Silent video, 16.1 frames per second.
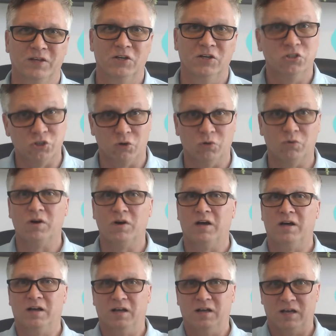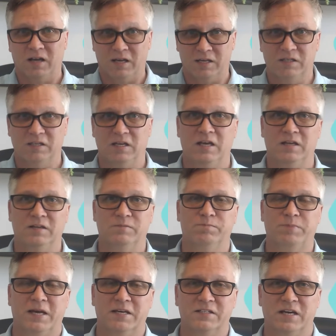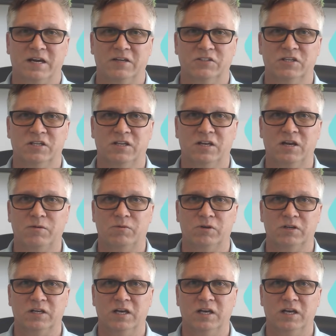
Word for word: So I pass it out to the network,